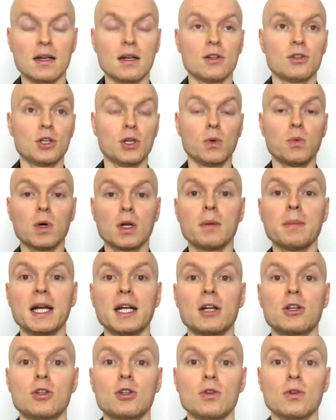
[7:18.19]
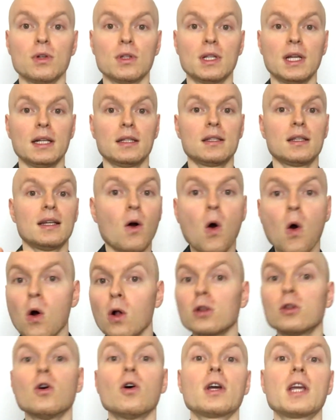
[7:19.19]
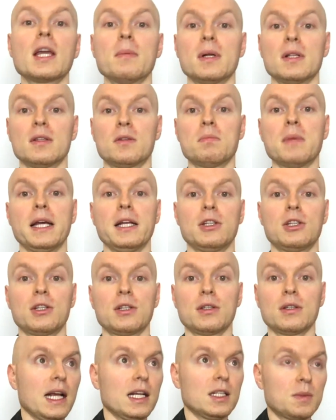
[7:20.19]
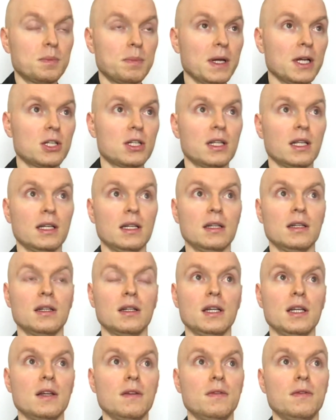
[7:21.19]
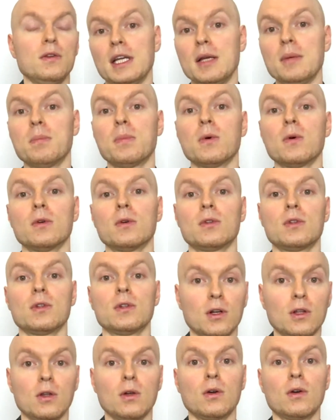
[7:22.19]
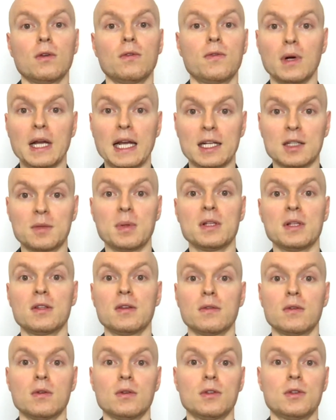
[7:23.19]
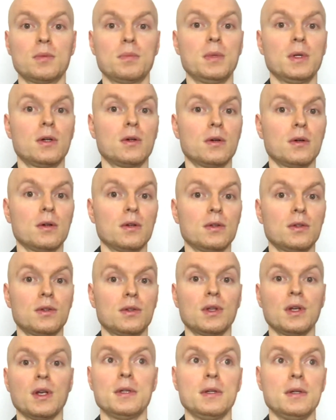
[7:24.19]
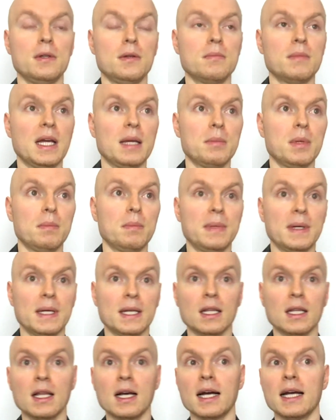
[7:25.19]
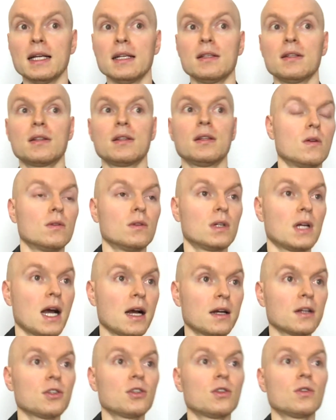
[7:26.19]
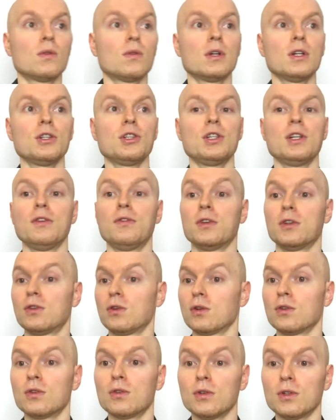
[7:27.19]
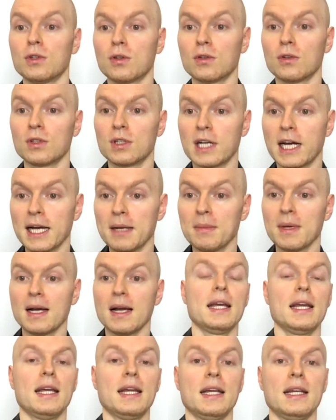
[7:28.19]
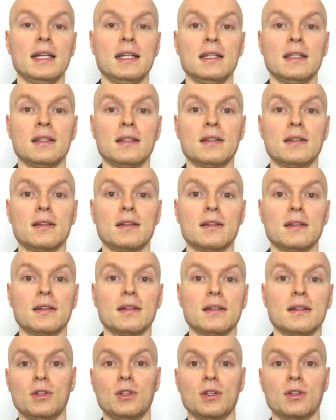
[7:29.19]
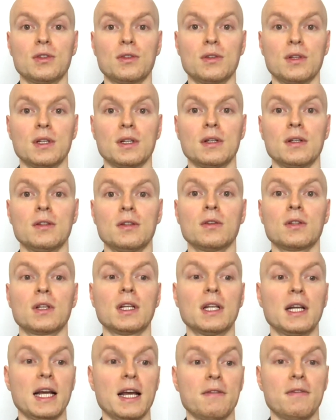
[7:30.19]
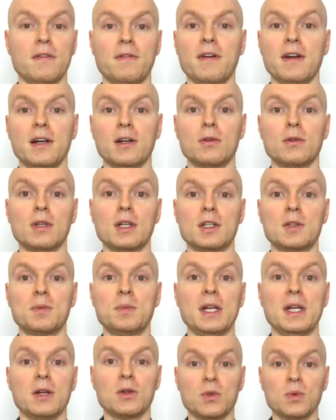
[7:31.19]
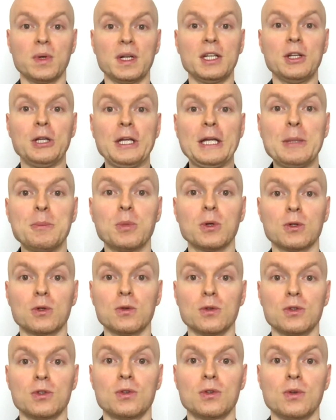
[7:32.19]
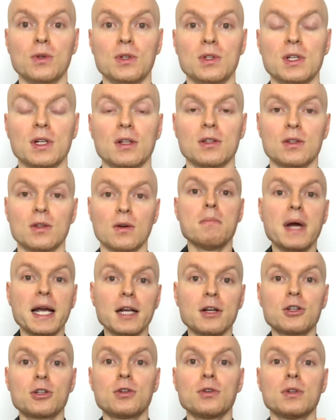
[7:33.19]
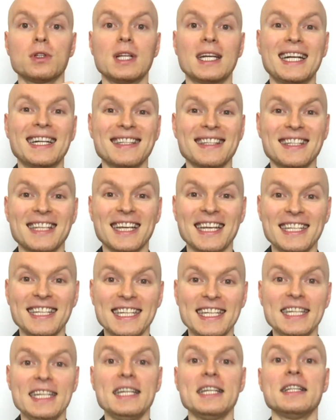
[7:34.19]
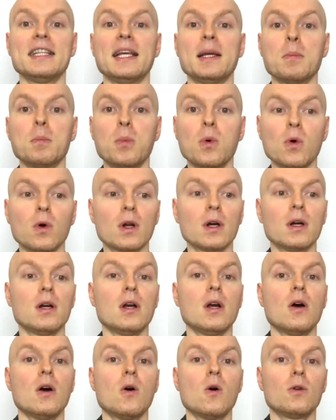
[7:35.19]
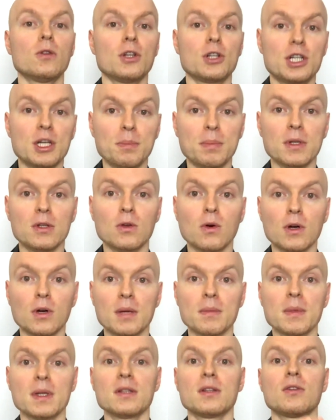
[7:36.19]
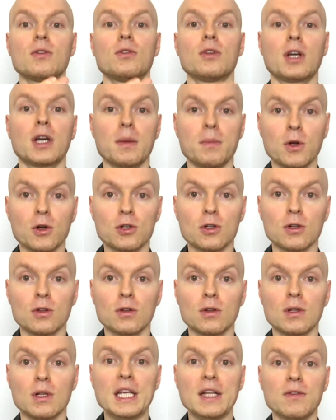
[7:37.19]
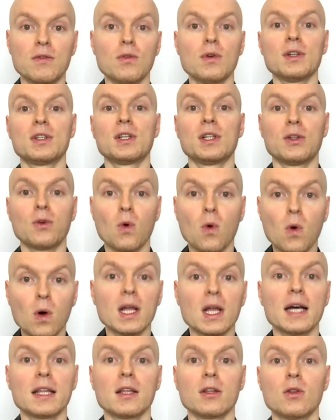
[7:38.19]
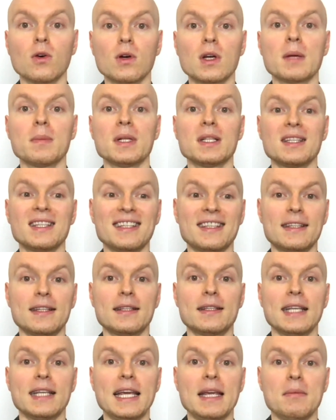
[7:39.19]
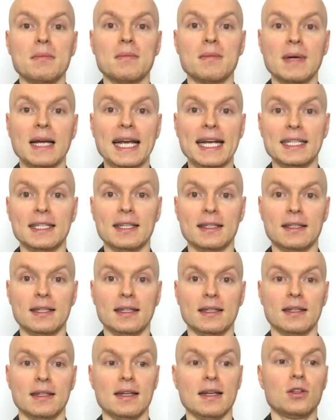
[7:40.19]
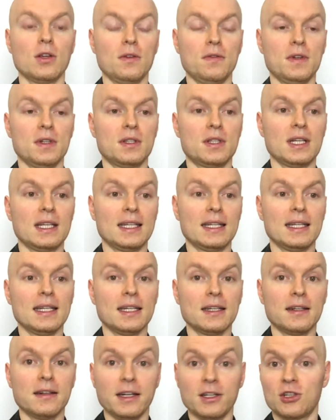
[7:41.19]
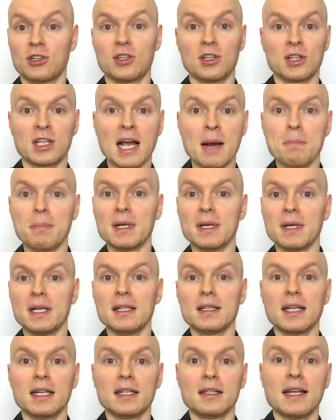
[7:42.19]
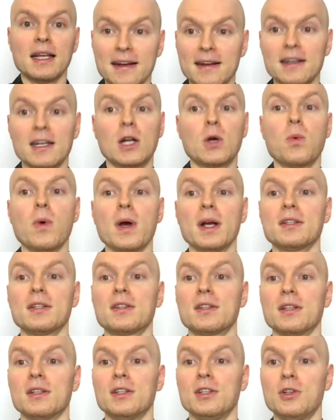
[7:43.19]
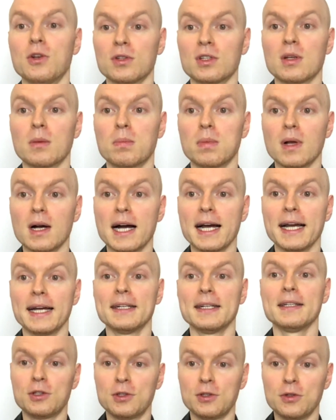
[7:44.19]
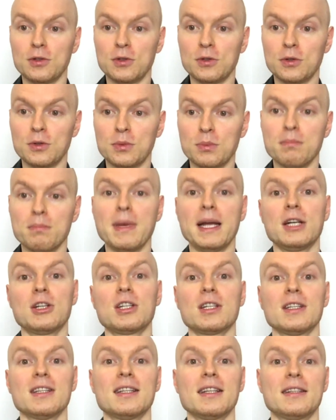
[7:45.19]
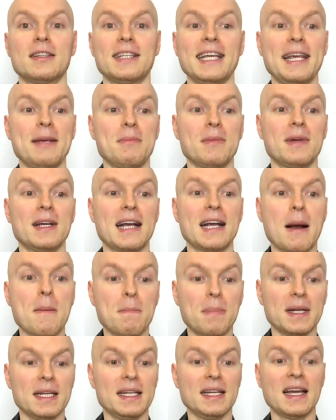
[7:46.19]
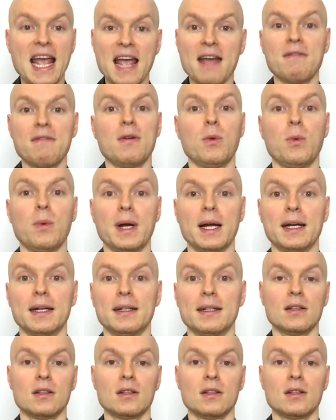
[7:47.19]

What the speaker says: So you want to make sure that all documents match, especially if you import a lot of expensive goods, because you may be penalized on cargo storage if you don't do it on time, and you're just not going to have a very good experience when you import goods to New Zealand. Make sure the consignee, the importer, on the shipping documents, on the commercial invoice and all other documents is the same entity. So if it's a registered company, then request your supplier to mention the same company everywhere.